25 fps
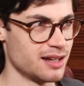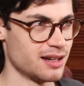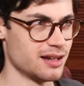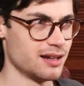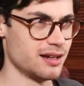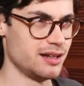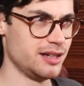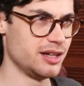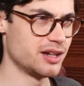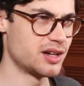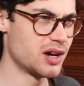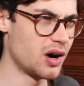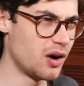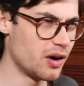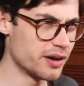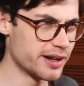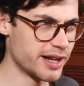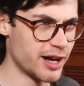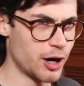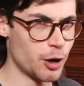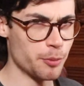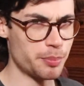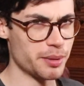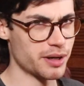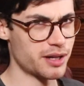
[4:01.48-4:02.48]
You can't
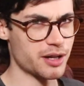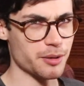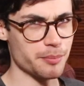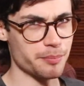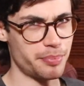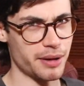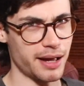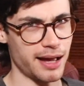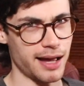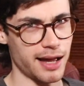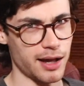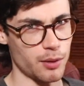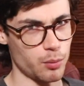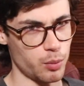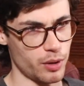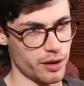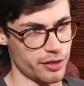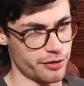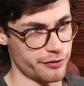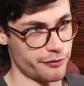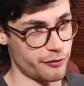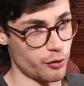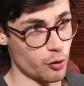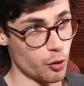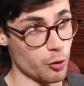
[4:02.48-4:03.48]
help but compare,
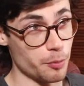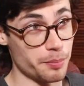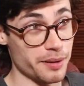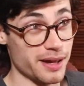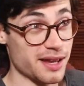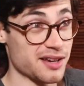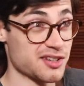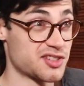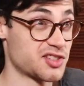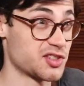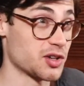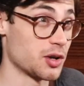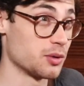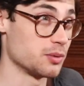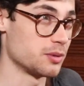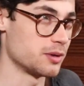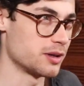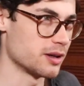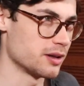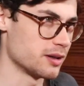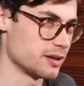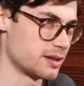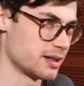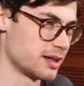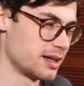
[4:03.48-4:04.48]
with 4 being so
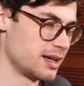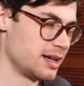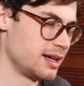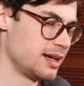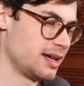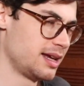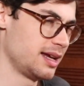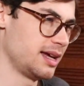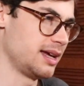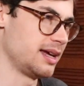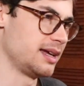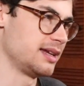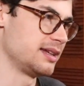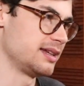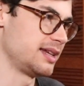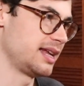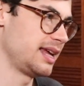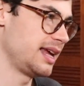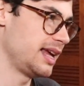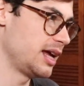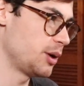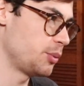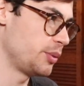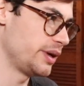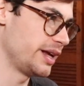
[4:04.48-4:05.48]
good. And
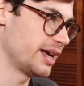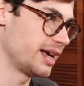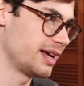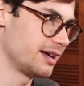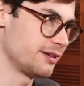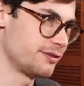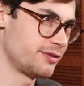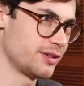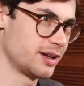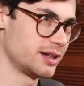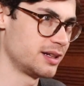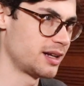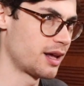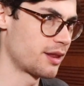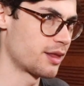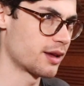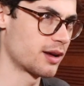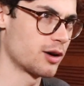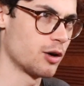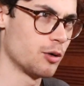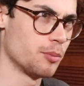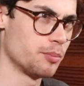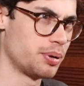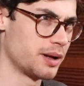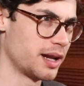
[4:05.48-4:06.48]
here we have another
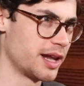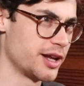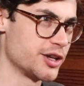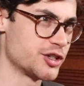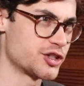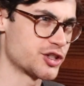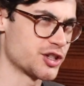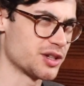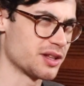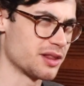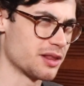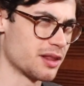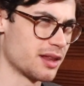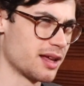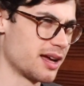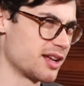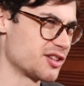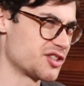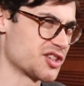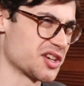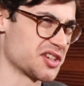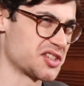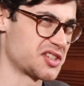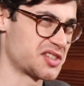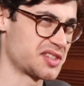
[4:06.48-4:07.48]
compilation that
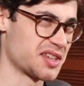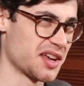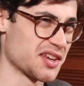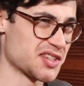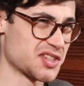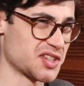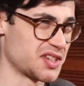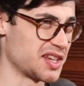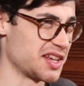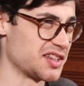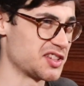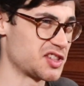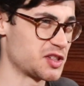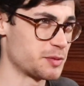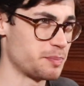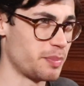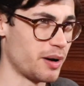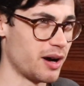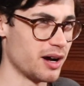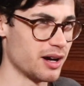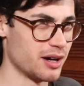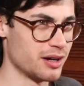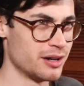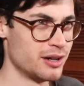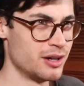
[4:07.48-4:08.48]
just doesn't
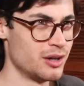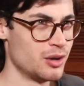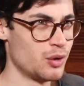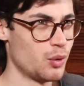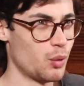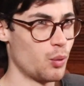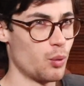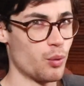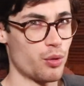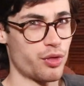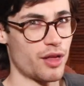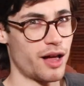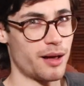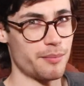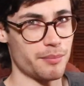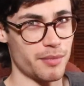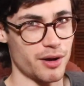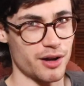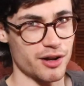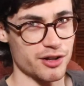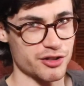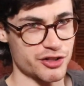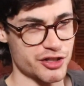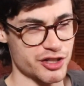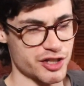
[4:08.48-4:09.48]
inspire all that
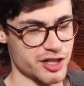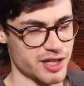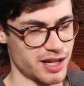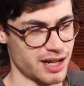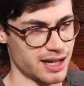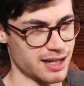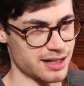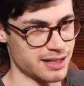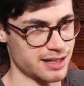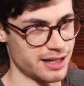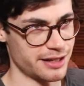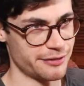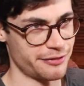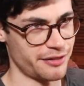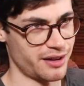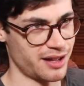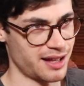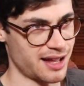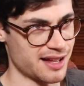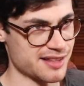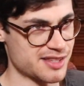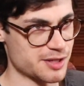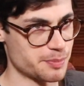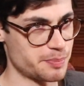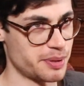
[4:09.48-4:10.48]
much, and if I
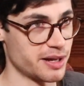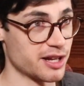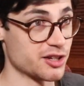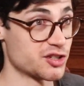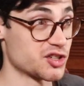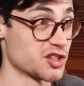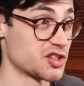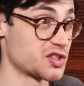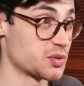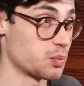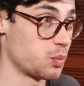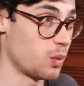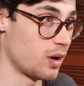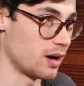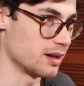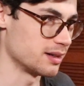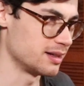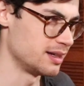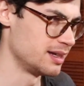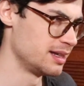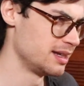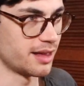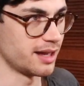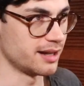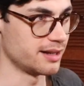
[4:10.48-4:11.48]
had to pick just
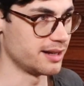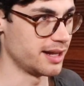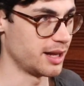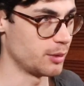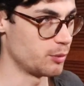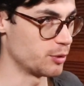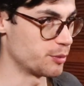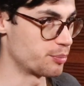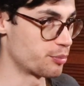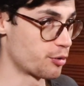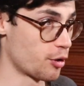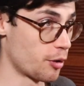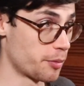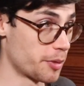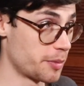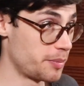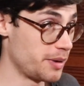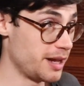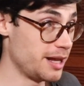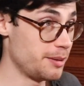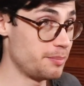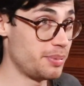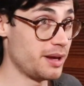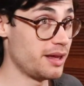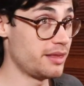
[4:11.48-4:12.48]
one, then it would
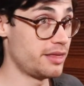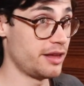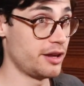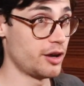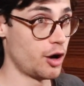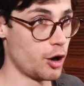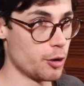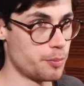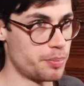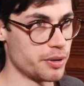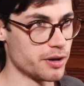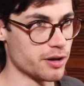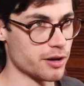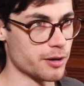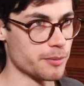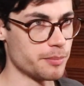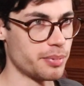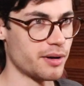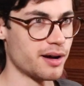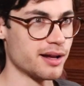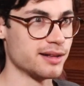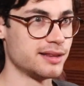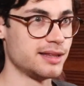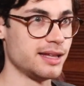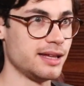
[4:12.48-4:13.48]
probably be the opener
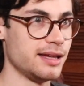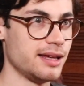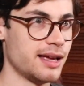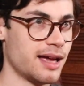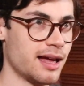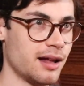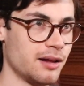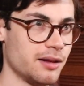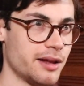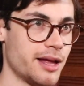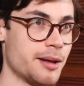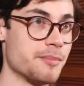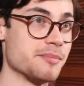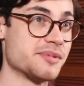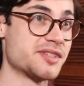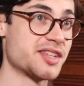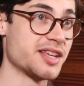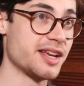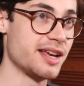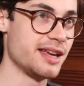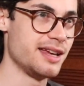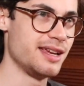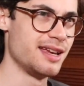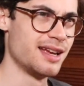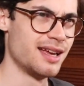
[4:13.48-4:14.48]
by
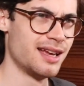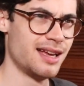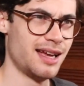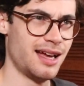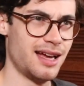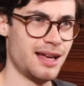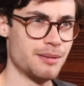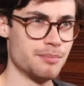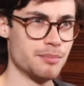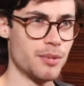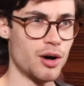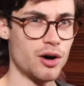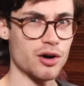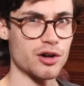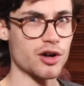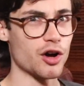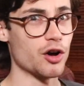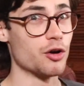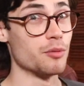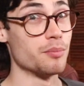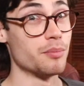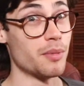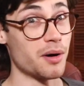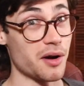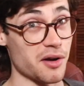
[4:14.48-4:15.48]
DLMT and
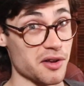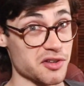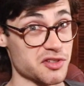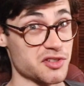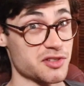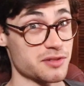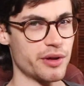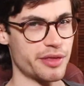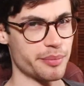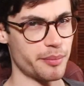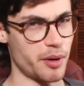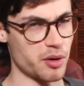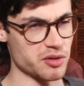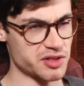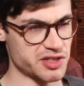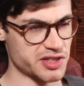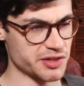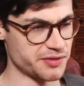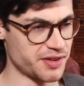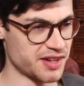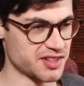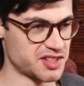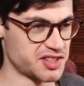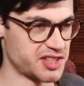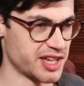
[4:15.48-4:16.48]
Marco Mars, with most
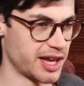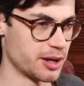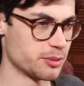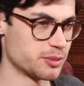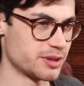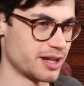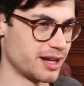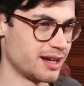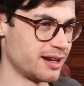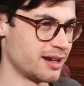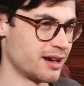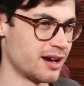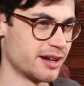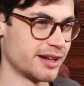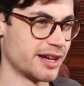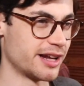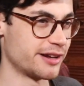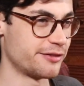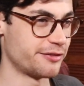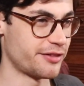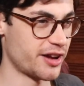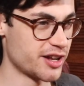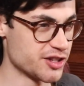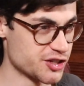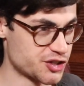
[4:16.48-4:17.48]
of it sounding
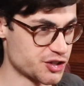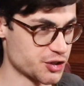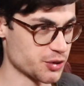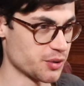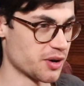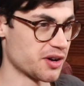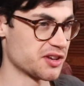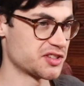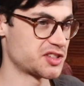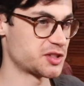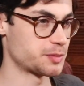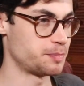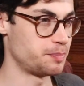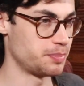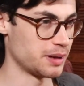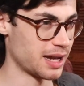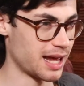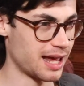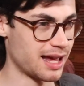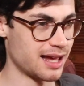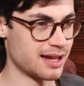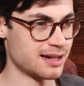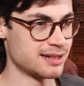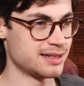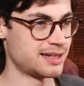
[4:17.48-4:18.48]
unadventurous,
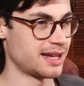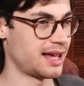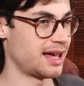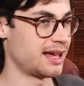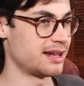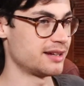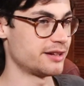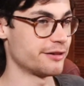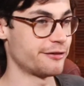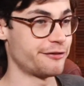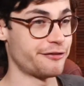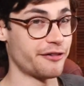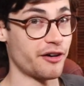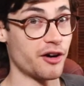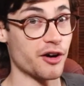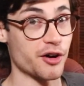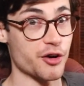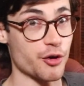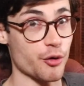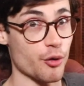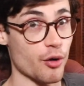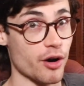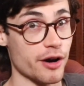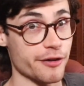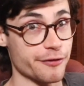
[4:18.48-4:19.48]
bland, and a far
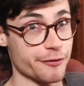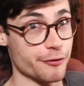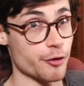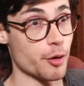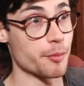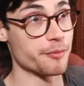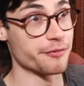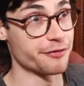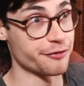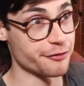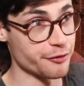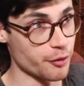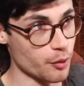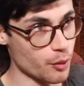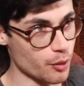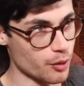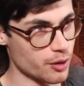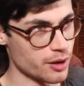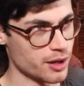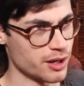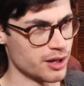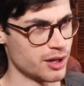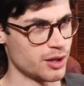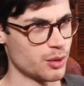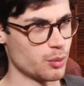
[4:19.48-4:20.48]
cry from
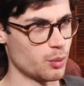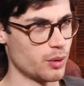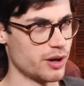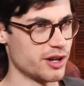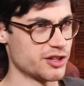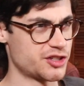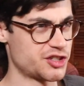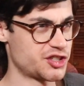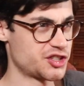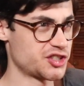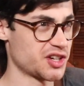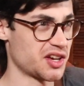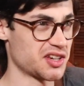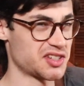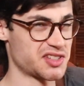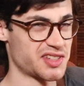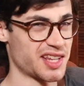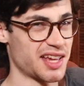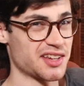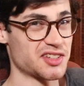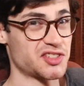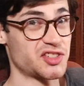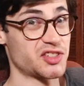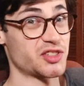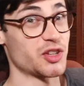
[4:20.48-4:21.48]
4, which just
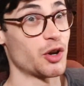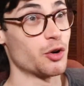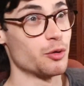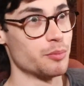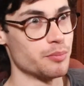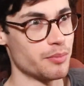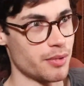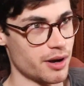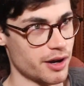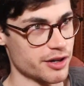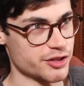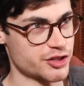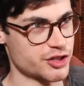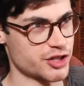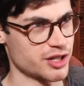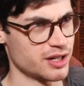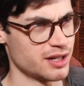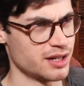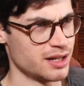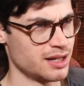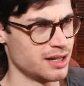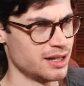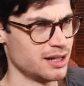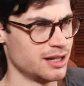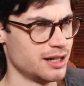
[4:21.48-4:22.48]
has so much.
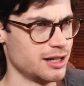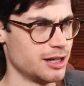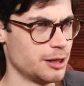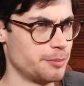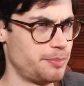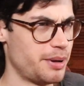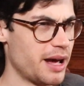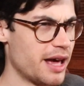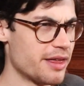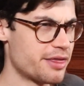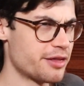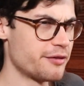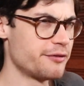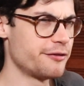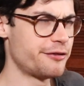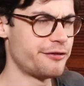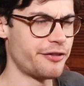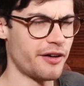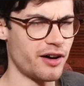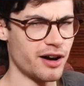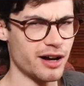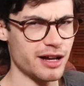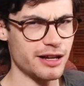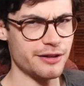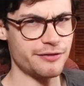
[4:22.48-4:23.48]
Better than
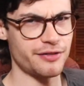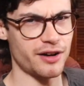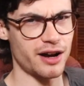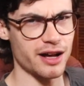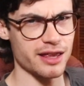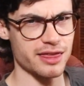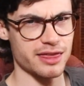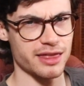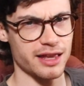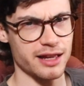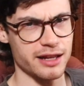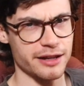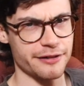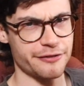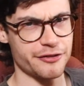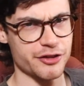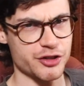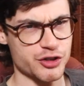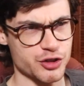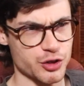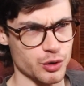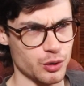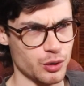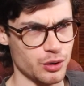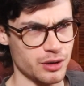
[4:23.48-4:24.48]
5, I think, for
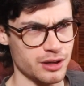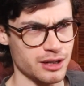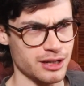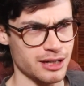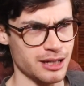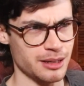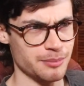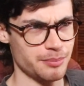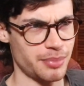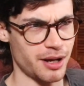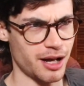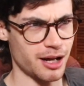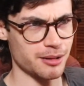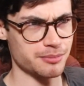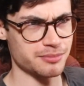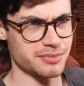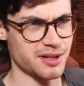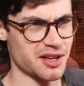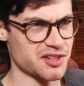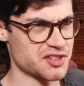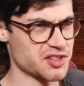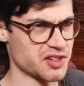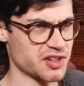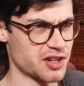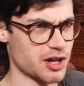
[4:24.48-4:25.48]
sure, but
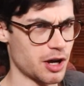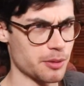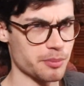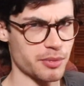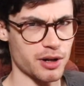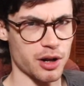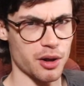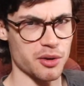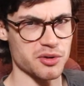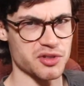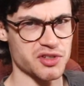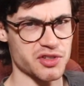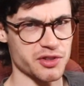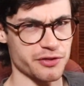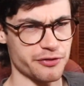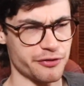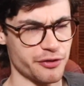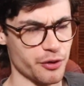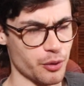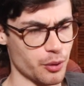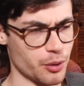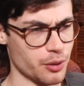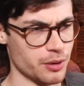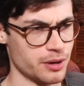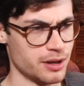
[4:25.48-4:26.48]
doesn't come close to
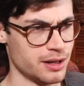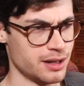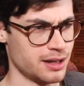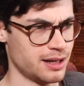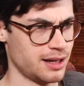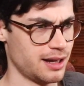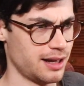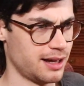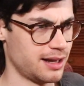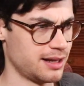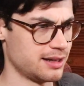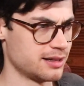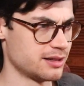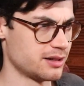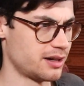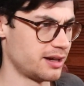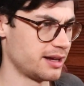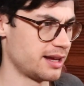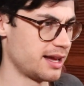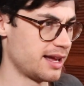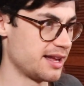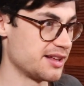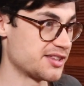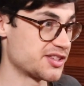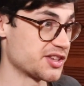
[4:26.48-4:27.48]
4, and I
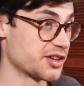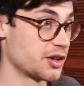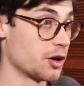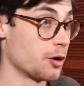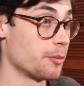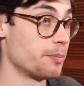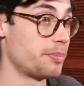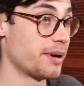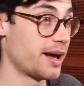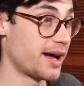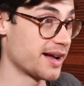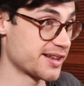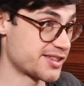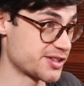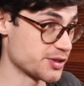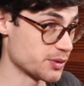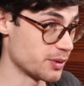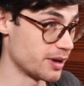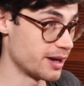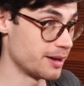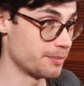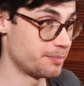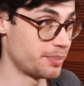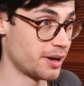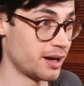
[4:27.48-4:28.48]
hate to go back to
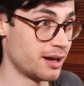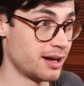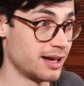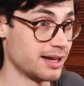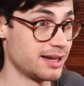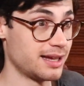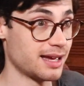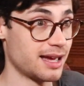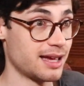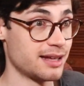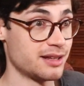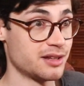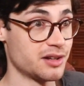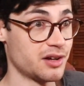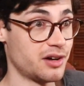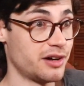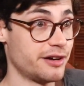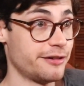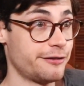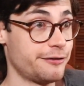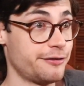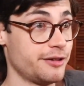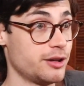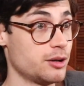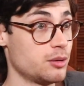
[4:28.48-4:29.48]
it, but again,
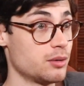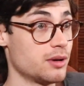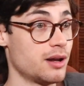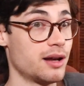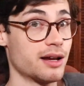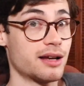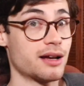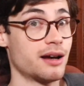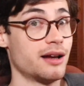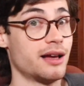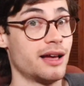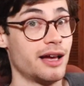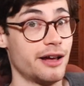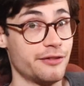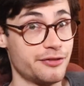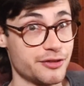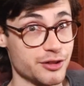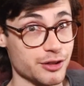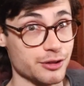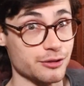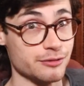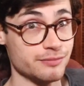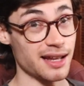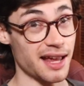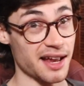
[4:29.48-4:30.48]
I feel like I have
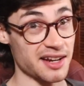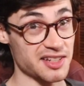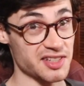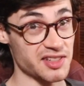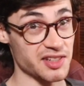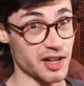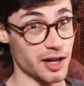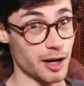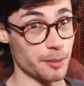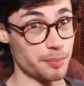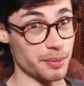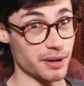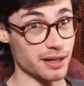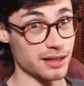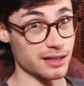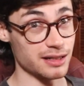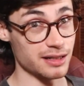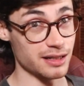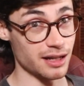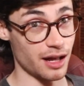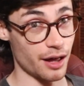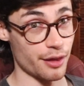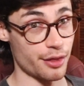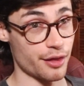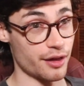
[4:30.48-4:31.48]
to. Next up,
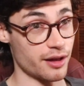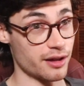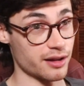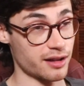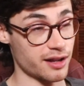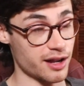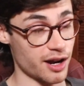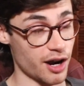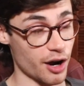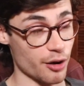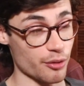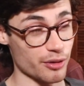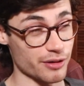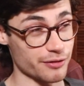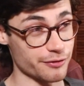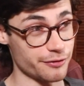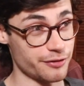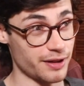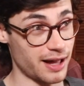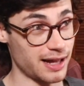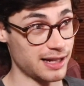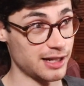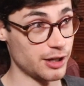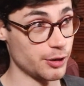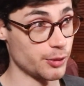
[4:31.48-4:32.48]
another Current
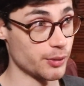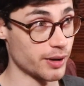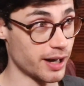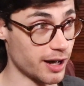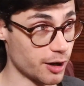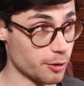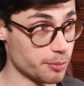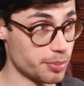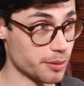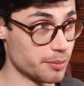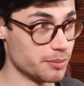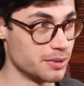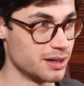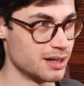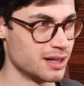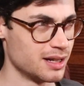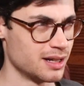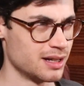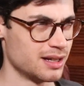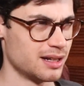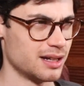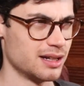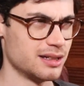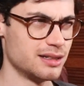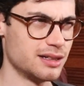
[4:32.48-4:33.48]
Value album.
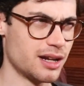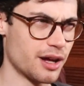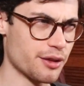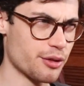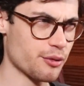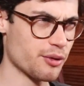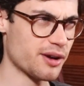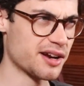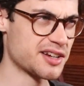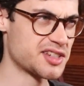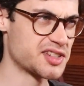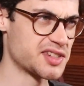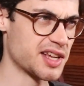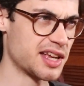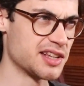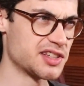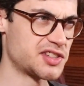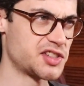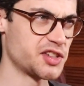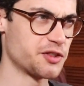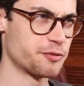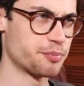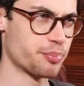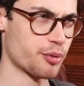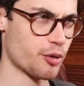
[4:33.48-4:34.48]
Another
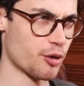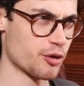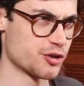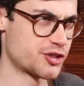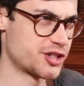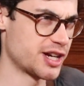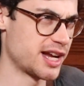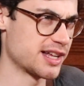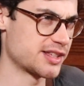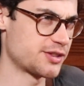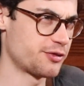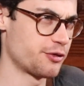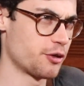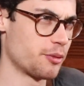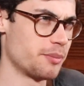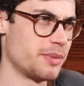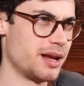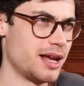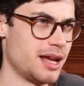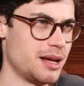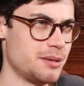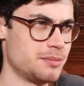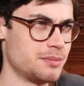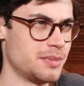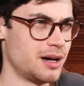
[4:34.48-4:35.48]
extensive project from
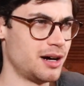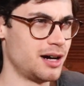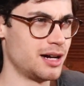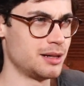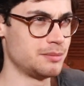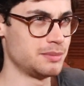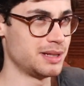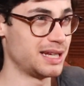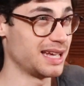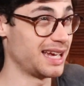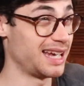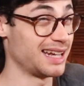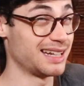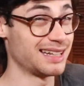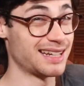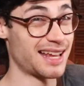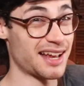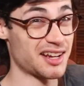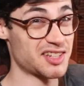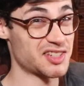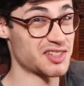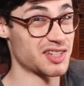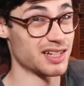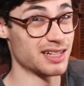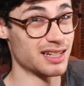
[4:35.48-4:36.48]
him I'm getting
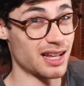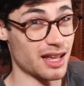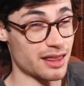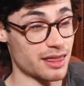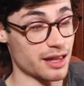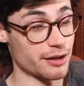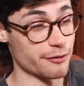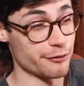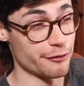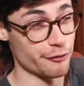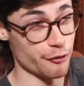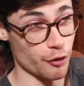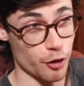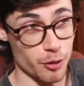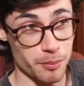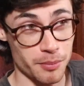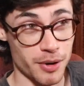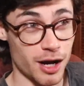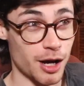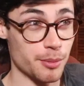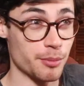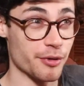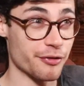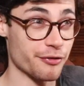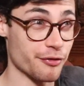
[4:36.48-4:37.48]
next to nothing from,
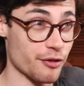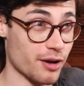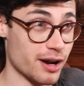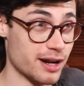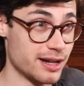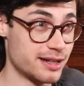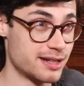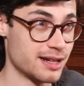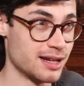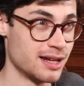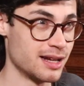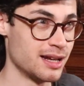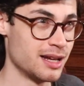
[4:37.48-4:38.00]
I'm afraid.